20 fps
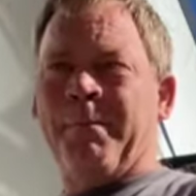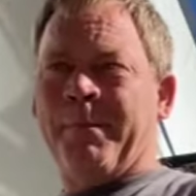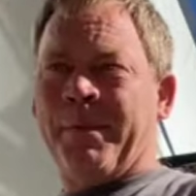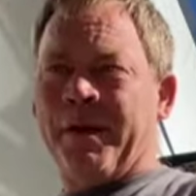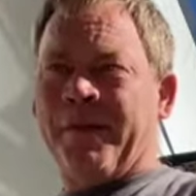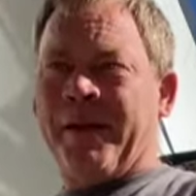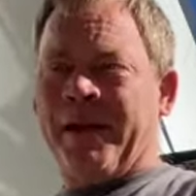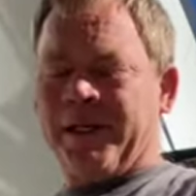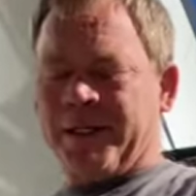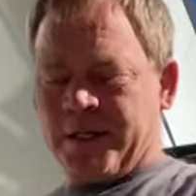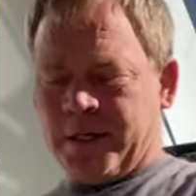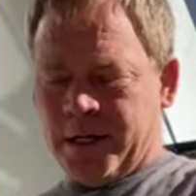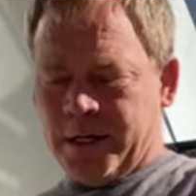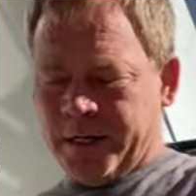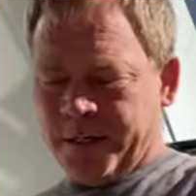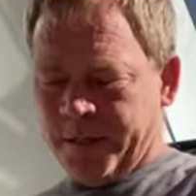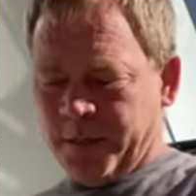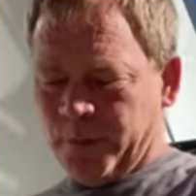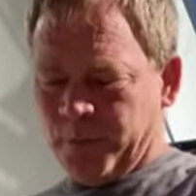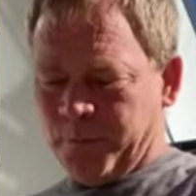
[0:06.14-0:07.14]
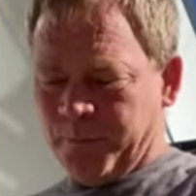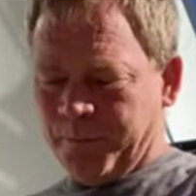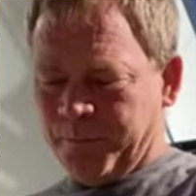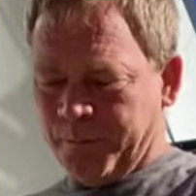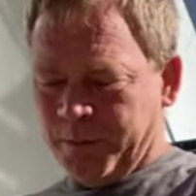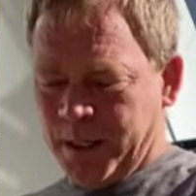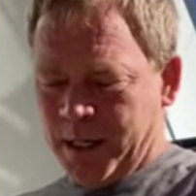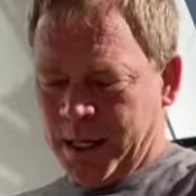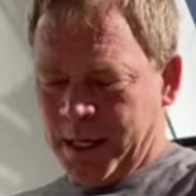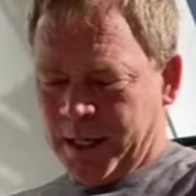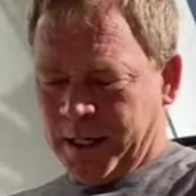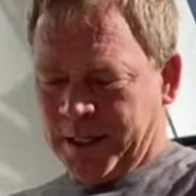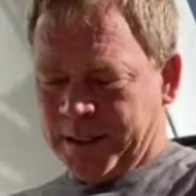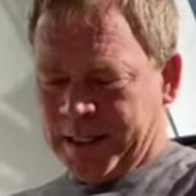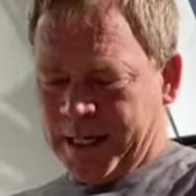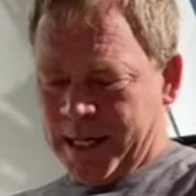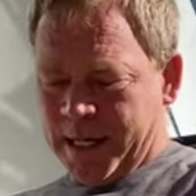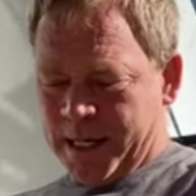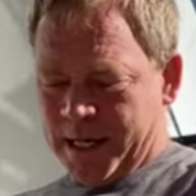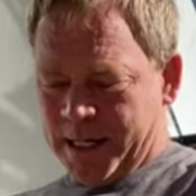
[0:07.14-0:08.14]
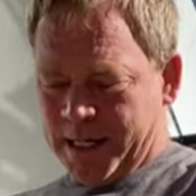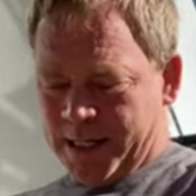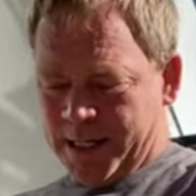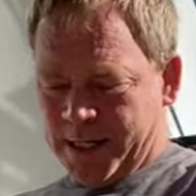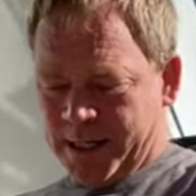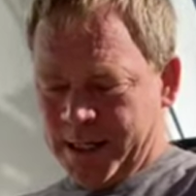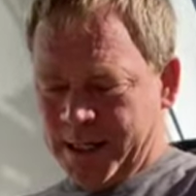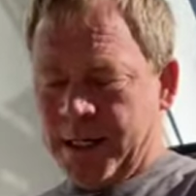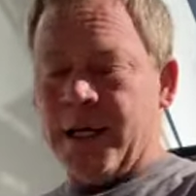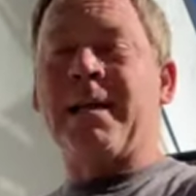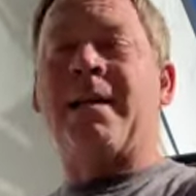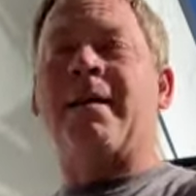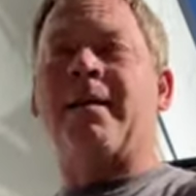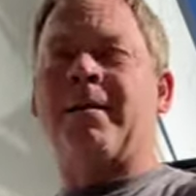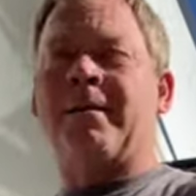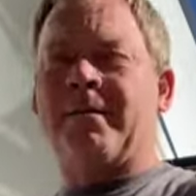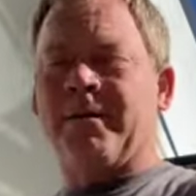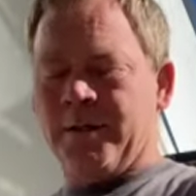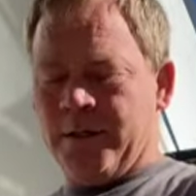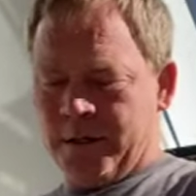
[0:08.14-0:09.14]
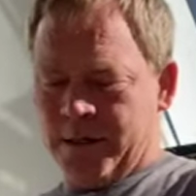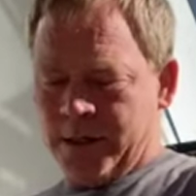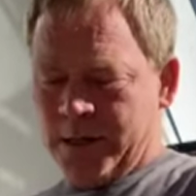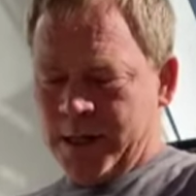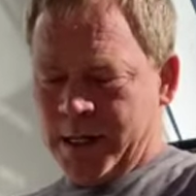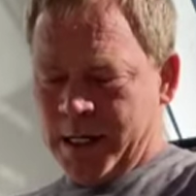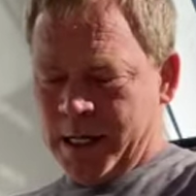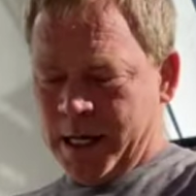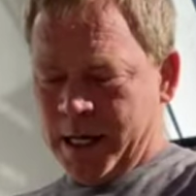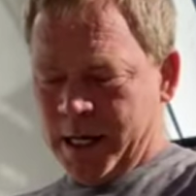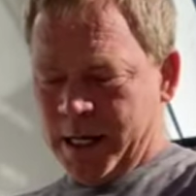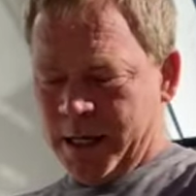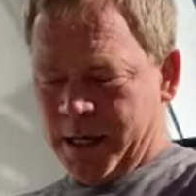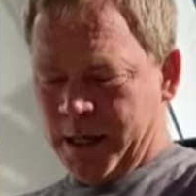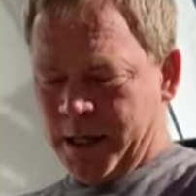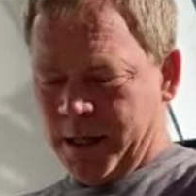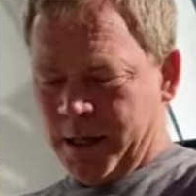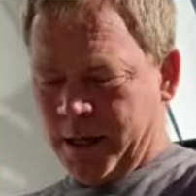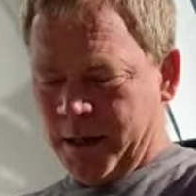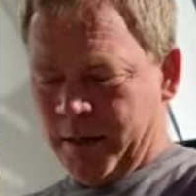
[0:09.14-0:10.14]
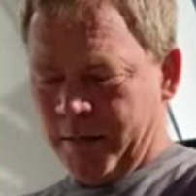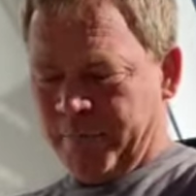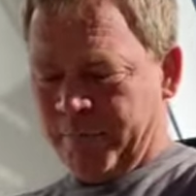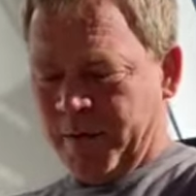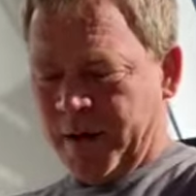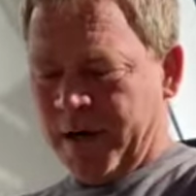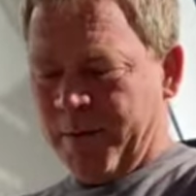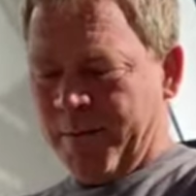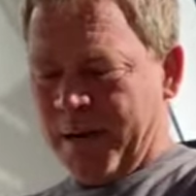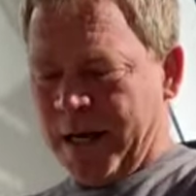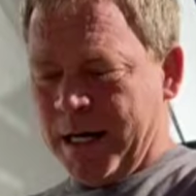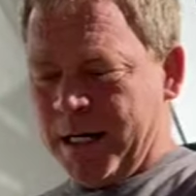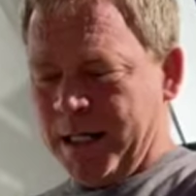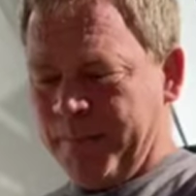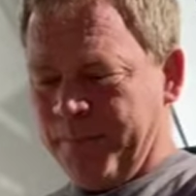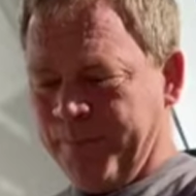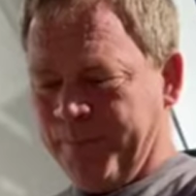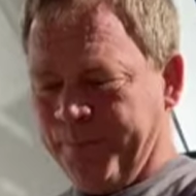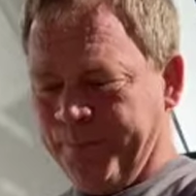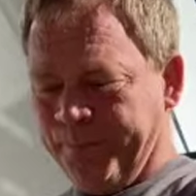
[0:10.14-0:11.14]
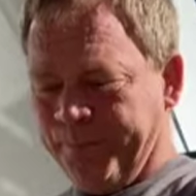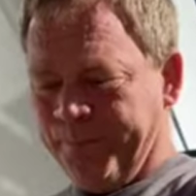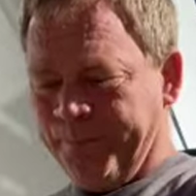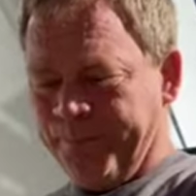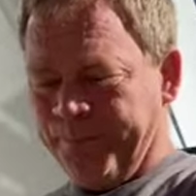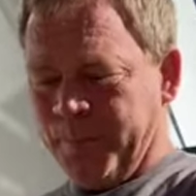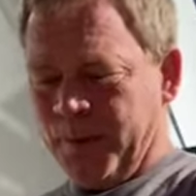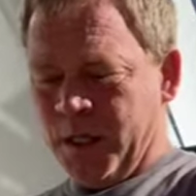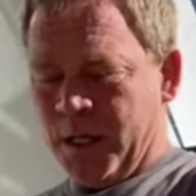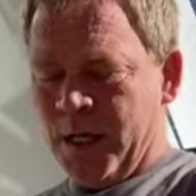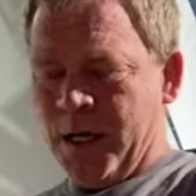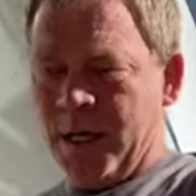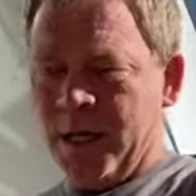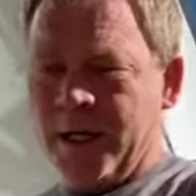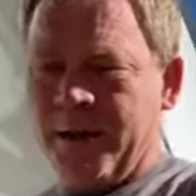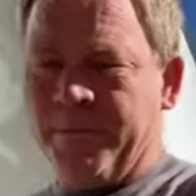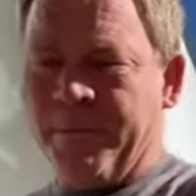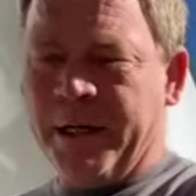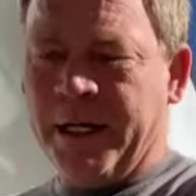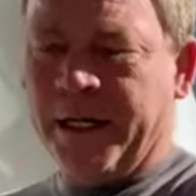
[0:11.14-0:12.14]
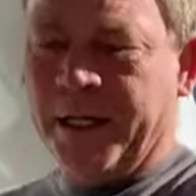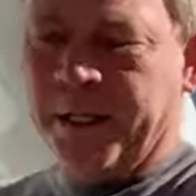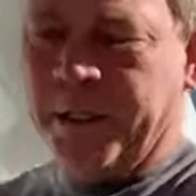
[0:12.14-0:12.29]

but that's all right though, because I had a friend of mine many